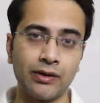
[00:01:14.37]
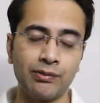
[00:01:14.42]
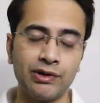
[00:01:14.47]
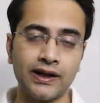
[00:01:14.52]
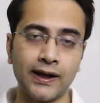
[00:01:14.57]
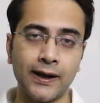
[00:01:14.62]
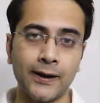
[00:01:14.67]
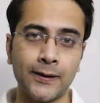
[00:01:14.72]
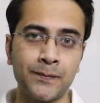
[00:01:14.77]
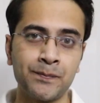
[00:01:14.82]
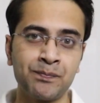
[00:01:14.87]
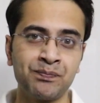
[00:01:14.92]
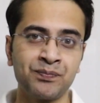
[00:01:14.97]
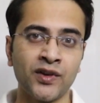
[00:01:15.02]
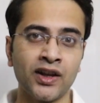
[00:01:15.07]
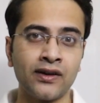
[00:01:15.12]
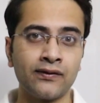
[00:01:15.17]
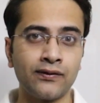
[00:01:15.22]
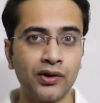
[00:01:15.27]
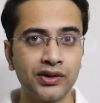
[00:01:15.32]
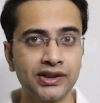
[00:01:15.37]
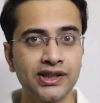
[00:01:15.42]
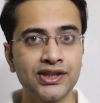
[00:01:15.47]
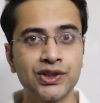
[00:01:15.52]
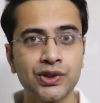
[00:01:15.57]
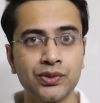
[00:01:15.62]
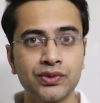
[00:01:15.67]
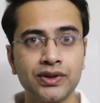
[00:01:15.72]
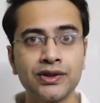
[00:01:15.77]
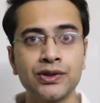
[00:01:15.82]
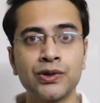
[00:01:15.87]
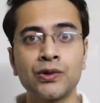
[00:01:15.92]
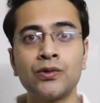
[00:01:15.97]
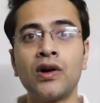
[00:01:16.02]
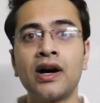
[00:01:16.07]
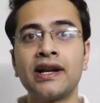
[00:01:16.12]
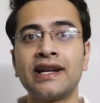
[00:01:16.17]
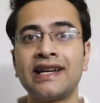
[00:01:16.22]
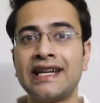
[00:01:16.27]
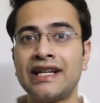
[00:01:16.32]
webinar for the students
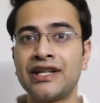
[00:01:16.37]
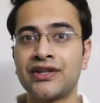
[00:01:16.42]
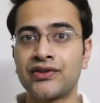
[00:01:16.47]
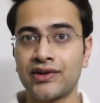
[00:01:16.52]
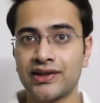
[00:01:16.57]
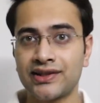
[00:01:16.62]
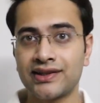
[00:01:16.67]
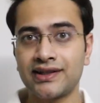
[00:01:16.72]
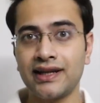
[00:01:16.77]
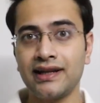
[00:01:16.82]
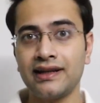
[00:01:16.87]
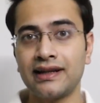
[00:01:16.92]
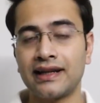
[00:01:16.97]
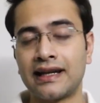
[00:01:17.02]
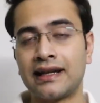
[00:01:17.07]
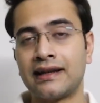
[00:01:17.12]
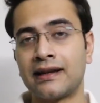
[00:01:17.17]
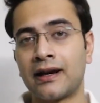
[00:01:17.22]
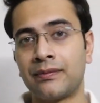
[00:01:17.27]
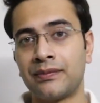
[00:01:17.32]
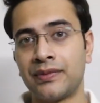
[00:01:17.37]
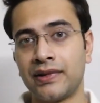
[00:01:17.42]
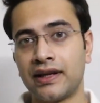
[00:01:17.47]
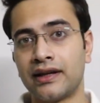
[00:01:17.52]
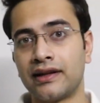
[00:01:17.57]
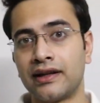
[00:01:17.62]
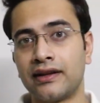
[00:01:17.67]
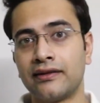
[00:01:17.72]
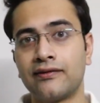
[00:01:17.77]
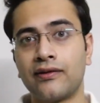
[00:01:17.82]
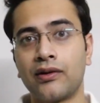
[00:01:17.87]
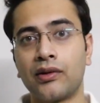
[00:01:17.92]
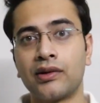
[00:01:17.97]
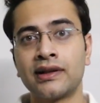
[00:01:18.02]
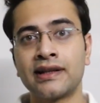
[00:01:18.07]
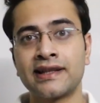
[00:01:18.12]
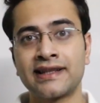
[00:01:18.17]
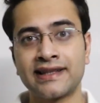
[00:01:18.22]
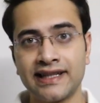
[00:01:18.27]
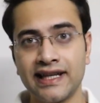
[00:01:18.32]
who are interested in appearing
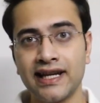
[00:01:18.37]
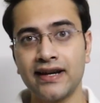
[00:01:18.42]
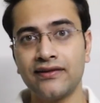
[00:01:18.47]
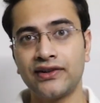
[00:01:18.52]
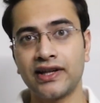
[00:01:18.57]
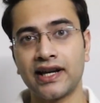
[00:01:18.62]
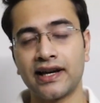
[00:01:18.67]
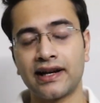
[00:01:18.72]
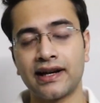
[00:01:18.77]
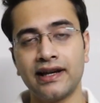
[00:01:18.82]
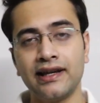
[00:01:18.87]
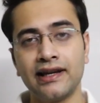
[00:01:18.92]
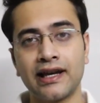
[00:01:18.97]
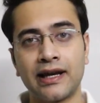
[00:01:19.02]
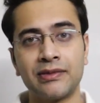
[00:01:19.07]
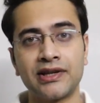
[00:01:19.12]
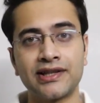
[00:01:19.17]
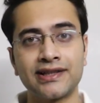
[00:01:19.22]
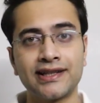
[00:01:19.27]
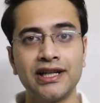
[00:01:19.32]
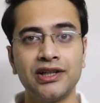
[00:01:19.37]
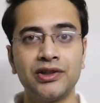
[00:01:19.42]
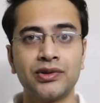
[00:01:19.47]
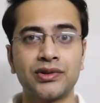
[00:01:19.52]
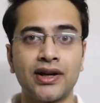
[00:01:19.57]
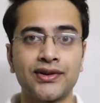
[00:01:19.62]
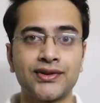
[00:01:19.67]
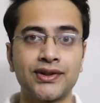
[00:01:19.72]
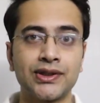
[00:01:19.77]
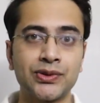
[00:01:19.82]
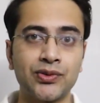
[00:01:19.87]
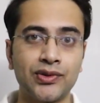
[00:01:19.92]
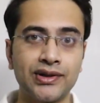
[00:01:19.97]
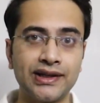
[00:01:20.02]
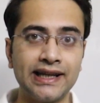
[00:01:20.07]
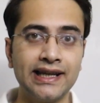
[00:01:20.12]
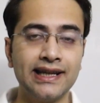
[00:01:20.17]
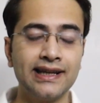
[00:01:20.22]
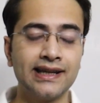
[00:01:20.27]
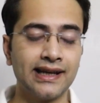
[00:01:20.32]
for CFTRI MSc
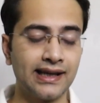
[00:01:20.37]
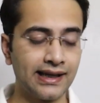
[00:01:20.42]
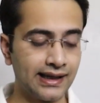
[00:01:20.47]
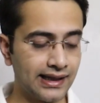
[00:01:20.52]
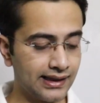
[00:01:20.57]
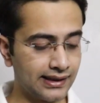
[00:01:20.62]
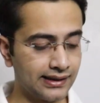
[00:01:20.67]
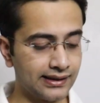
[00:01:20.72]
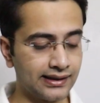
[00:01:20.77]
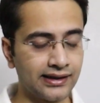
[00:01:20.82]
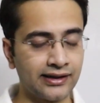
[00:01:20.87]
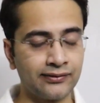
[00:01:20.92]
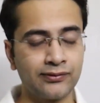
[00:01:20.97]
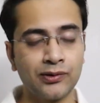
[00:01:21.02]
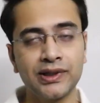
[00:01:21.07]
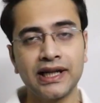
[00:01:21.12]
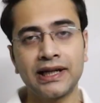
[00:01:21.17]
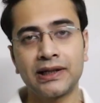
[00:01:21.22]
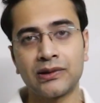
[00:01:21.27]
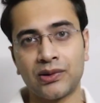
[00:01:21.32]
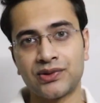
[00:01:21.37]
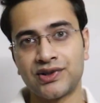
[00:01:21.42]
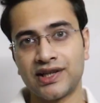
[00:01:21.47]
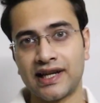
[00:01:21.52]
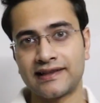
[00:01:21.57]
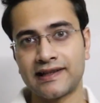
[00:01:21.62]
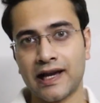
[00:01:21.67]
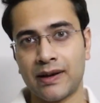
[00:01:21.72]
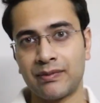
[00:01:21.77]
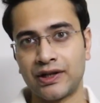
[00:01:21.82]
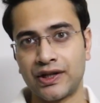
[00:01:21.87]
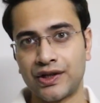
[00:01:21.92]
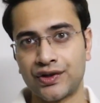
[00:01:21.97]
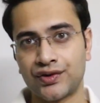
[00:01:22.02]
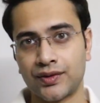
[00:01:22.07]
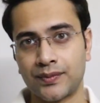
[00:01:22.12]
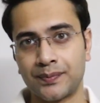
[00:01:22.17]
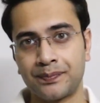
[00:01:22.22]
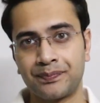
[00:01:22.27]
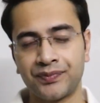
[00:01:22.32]
2020 Food Technology
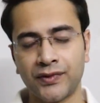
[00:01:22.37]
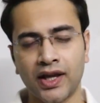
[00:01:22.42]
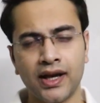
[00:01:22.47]
Examination.